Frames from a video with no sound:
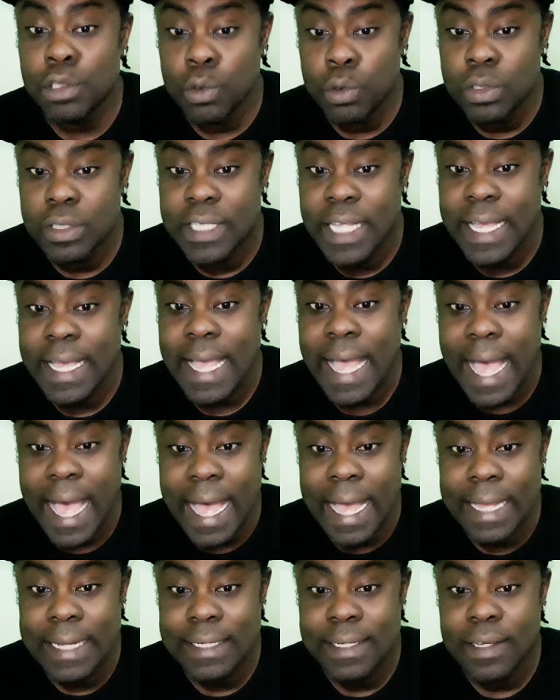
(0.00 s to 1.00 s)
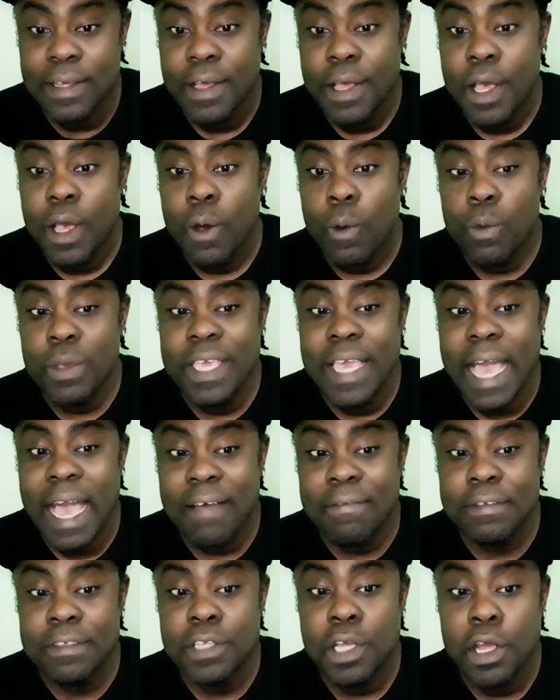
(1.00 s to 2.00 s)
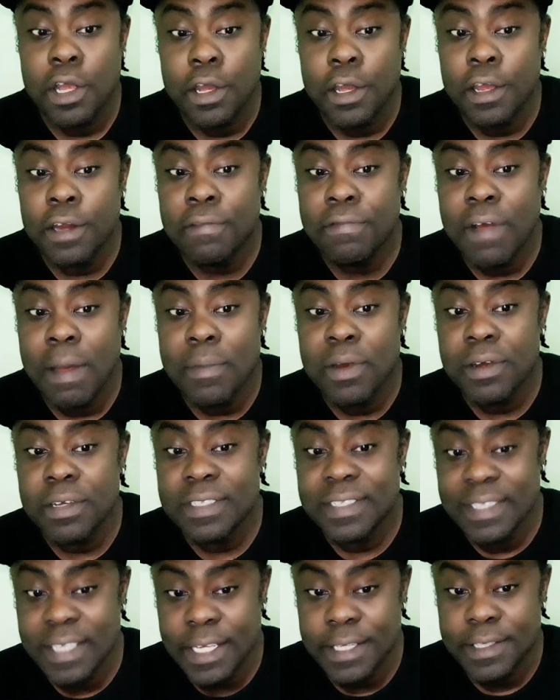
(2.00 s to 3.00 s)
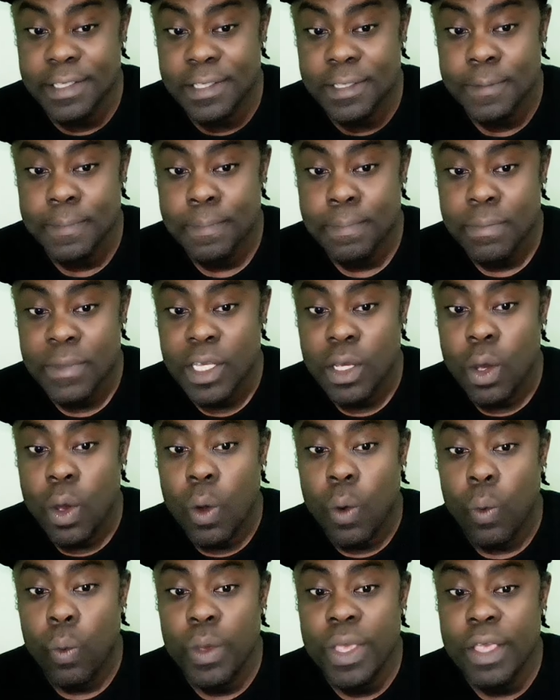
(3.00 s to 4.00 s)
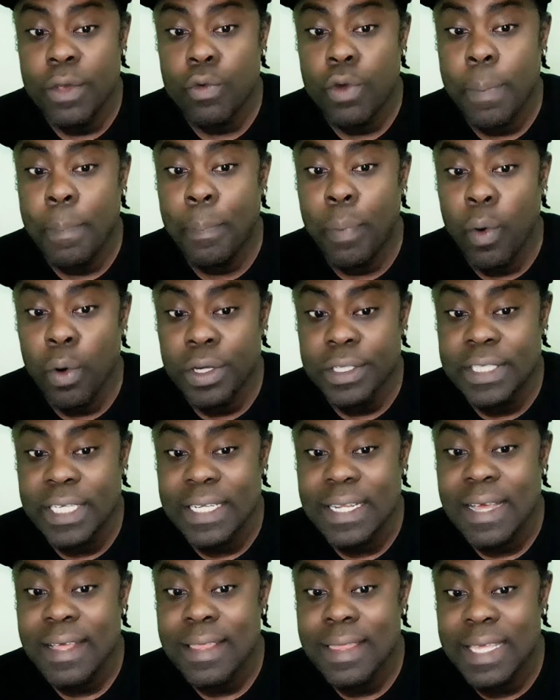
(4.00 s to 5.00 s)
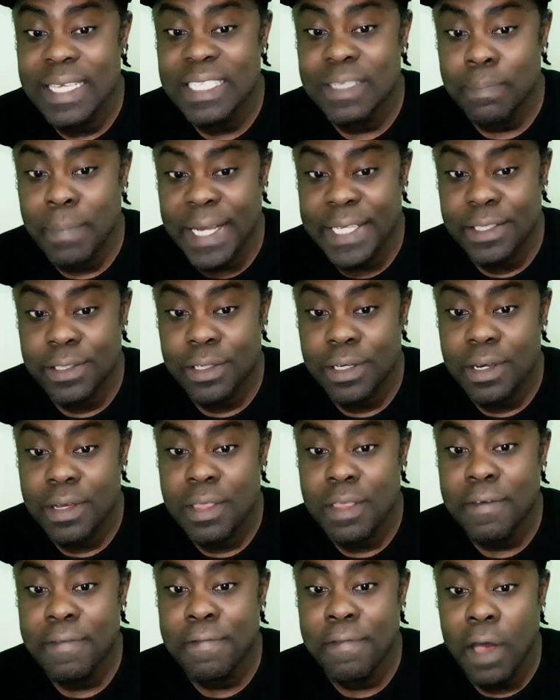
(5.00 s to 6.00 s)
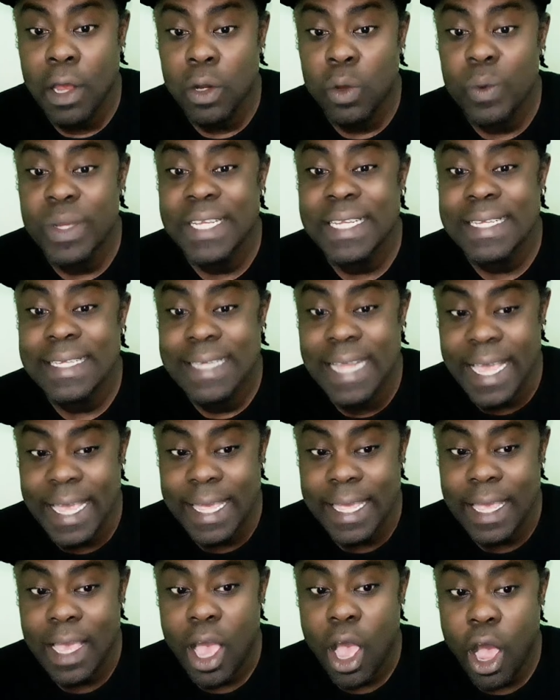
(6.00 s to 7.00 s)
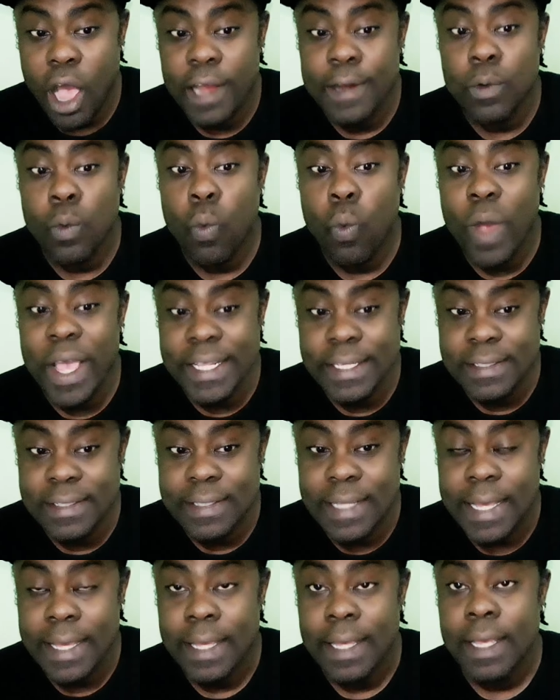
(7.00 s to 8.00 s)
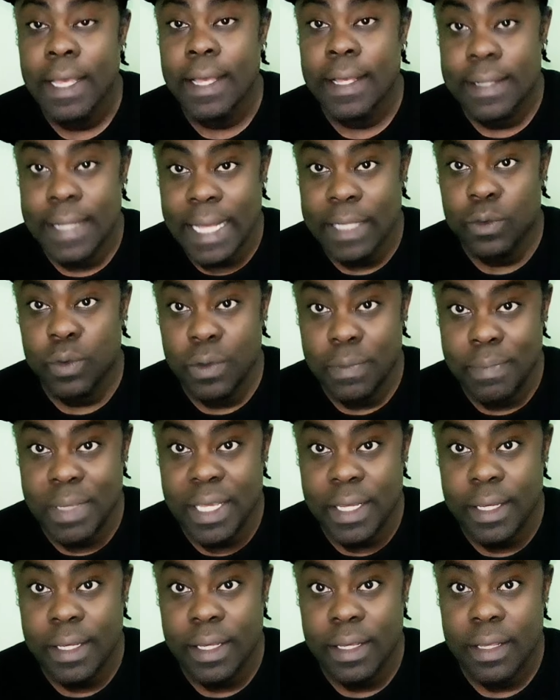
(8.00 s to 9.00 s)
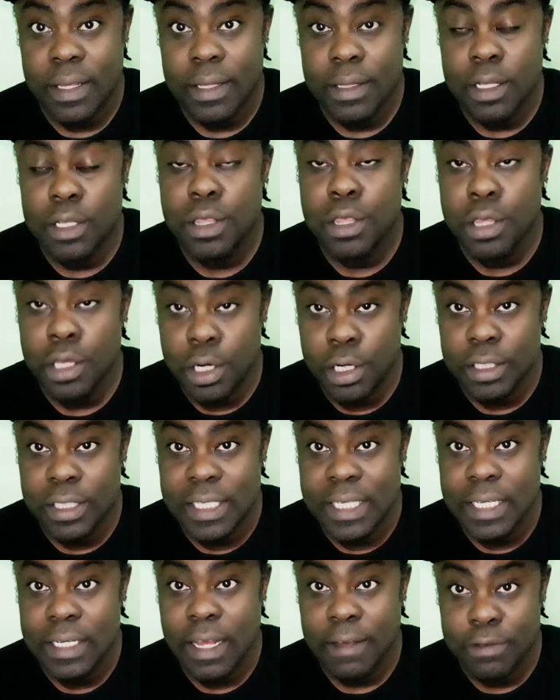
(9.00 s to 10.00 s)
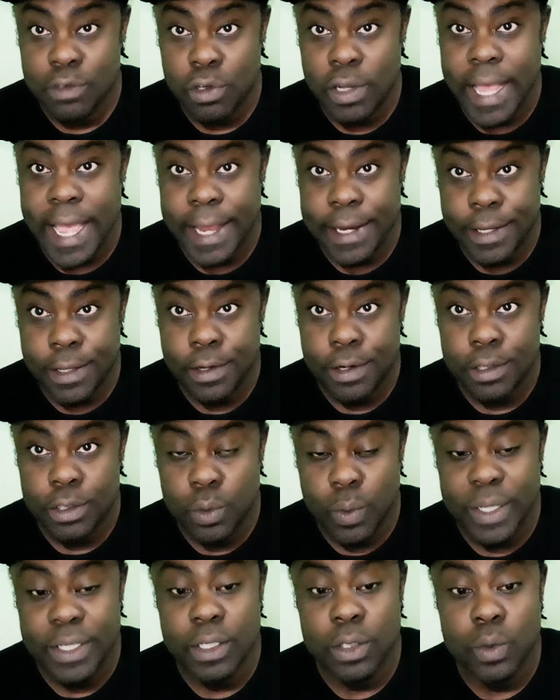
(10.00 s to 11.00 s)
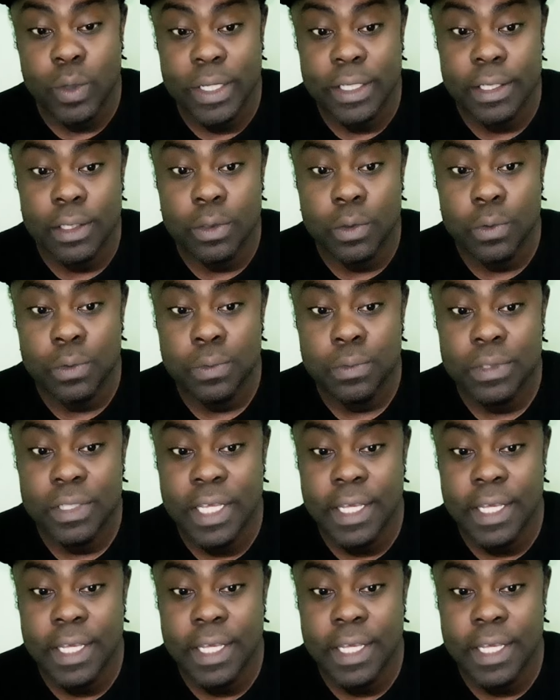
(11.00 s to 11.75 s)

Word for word: Tuesday and we haven't heard from her since. We reported this matter the following day on Wednesday." That would be the 13th of July the year 2022.